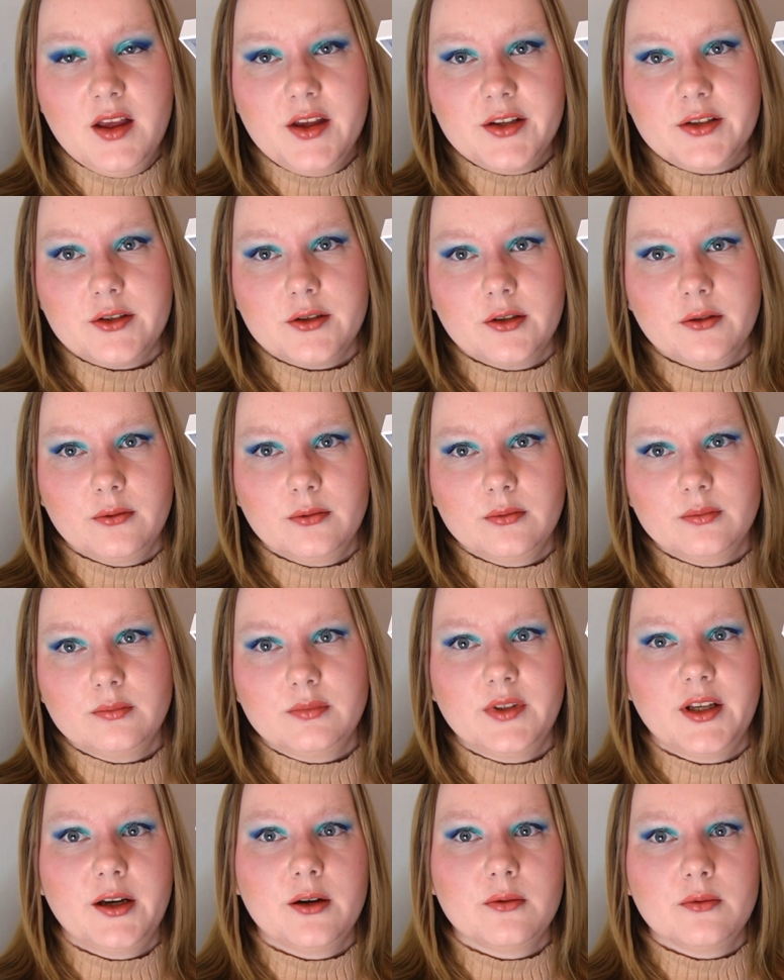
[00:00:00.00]
So
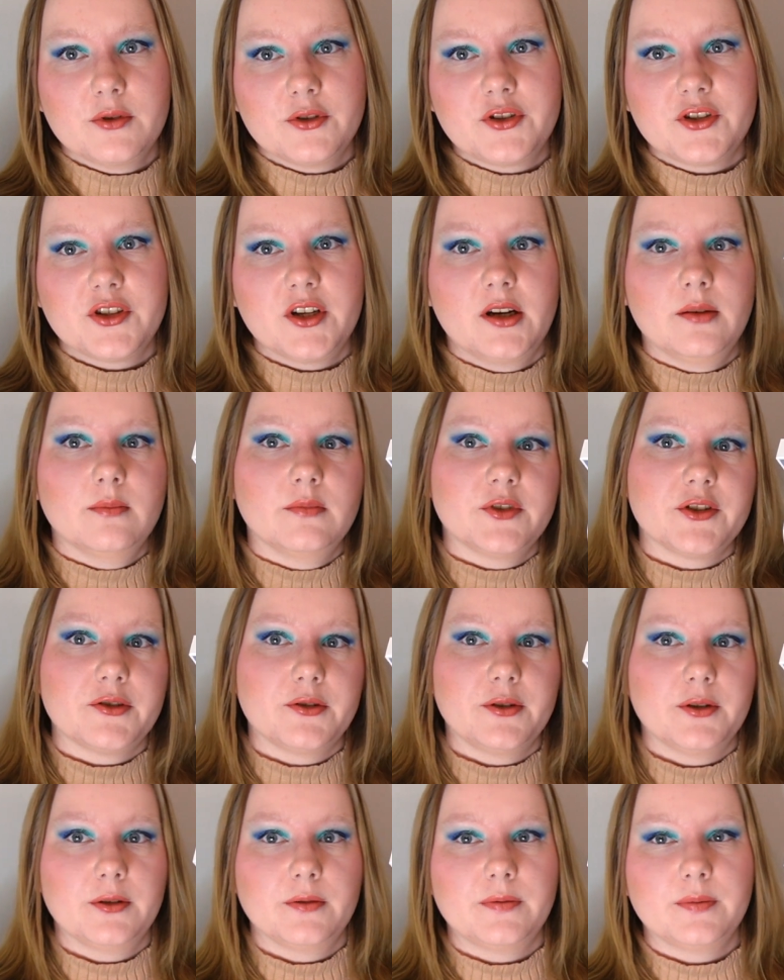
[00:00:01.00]
there was some
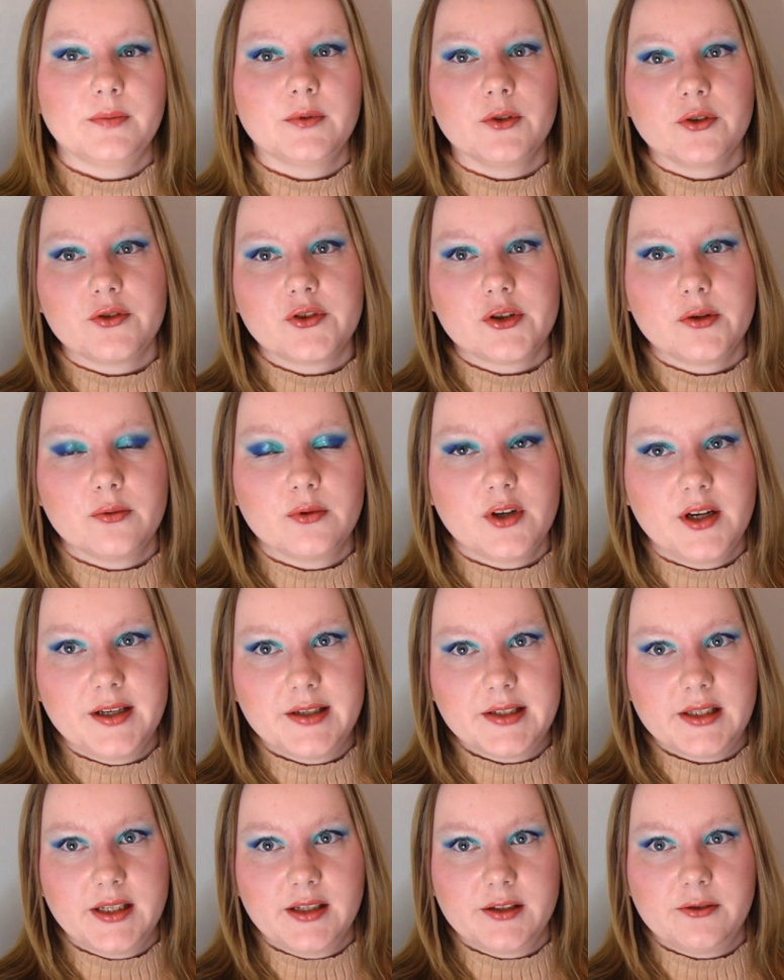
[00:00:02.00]
sort of not so
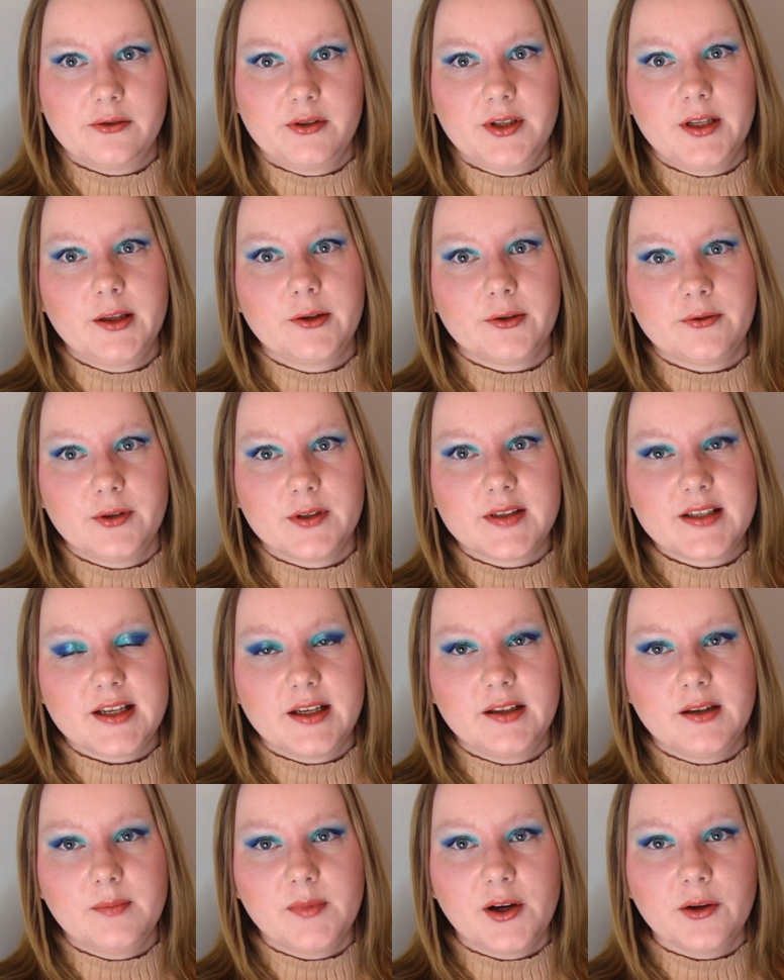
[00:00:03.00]
nice things on internet
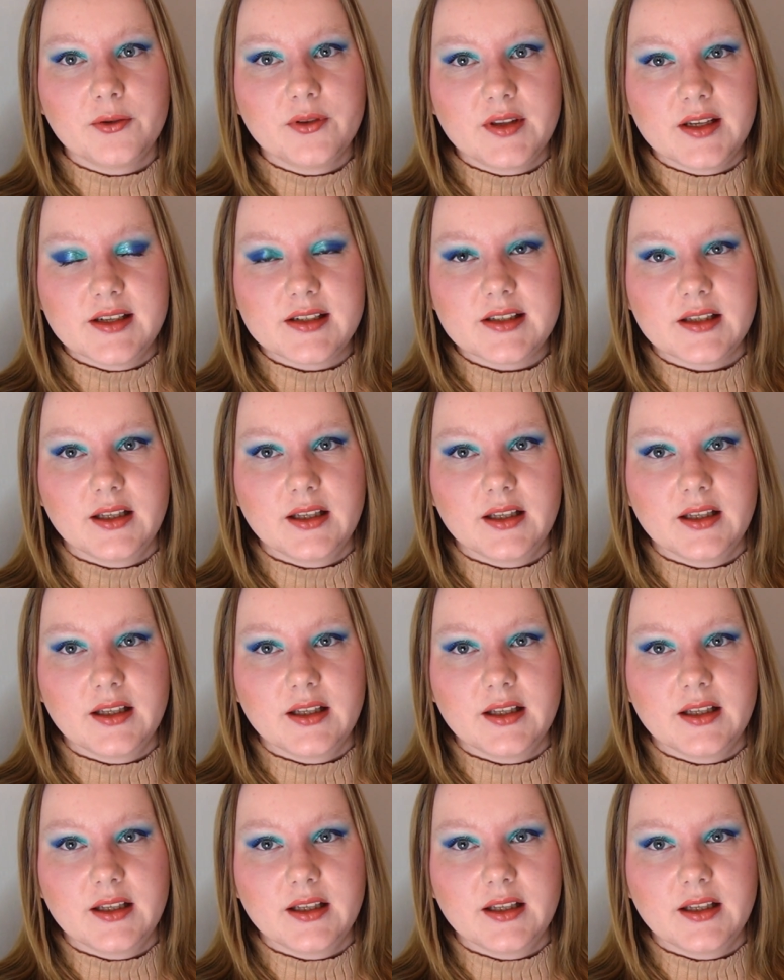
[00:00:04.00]
said about this,